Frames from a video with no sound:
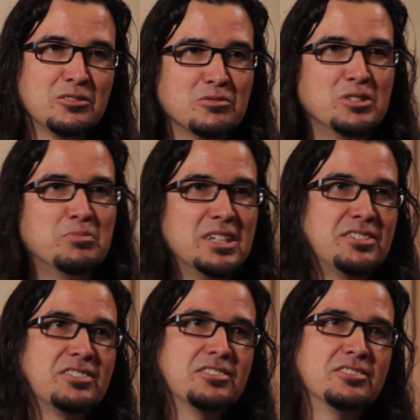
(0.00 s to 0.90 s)
We've
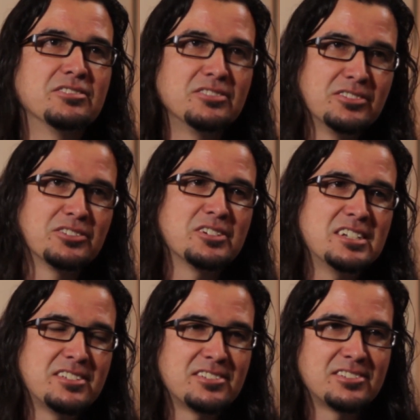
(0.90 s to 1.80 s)
been to
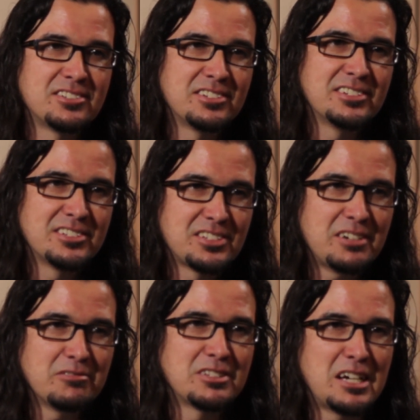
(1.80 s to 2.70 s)
Greece
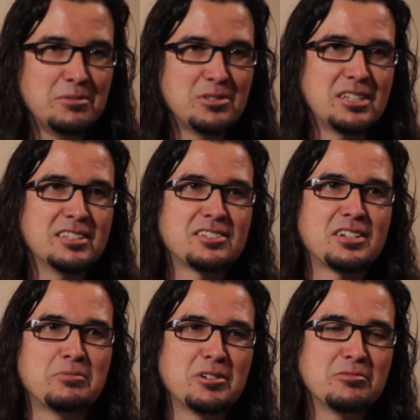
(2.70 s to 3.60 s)
several times. In the
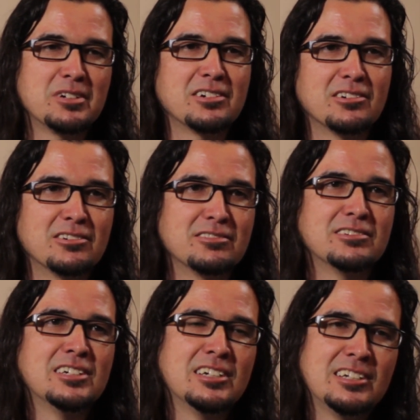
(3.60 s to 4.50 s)
summer we
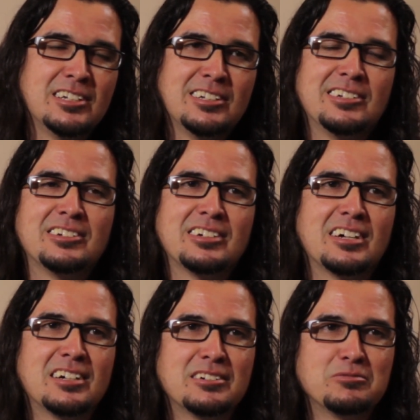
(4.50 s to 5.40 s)
go
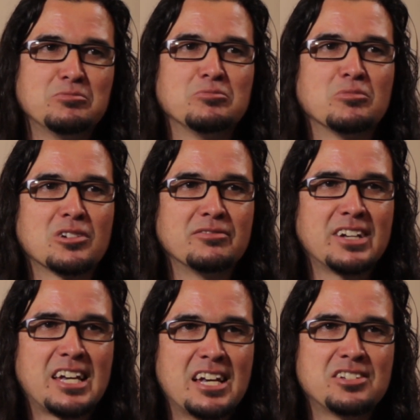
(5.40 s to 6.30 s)
more a
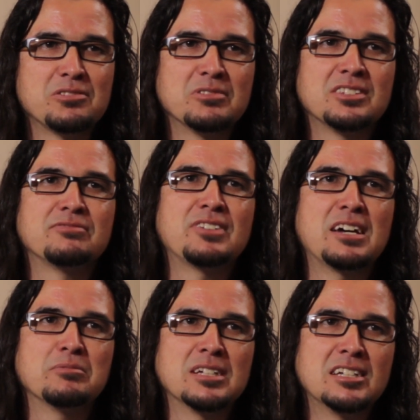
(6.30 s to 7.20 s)
vacation with the
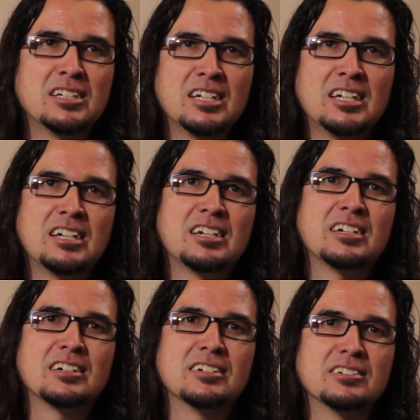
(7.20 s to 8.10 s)
family,
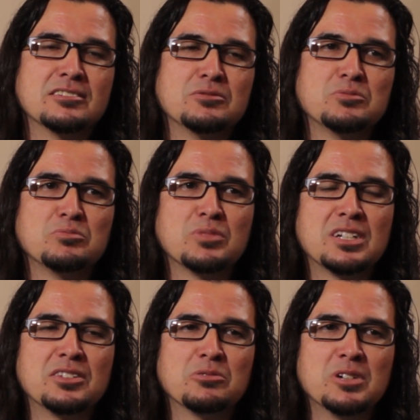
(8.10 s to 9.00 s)

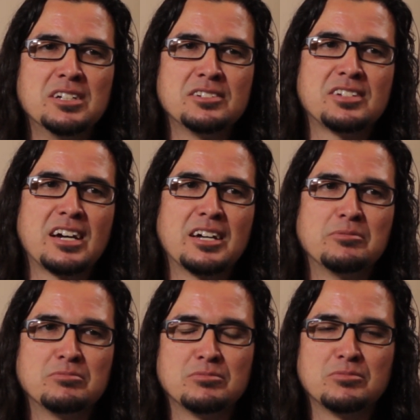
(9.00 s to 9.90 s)
but in the winter
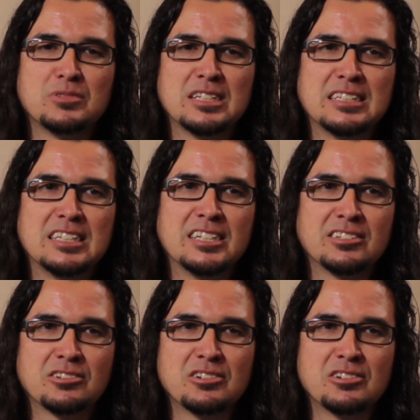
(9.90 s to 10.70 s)
time in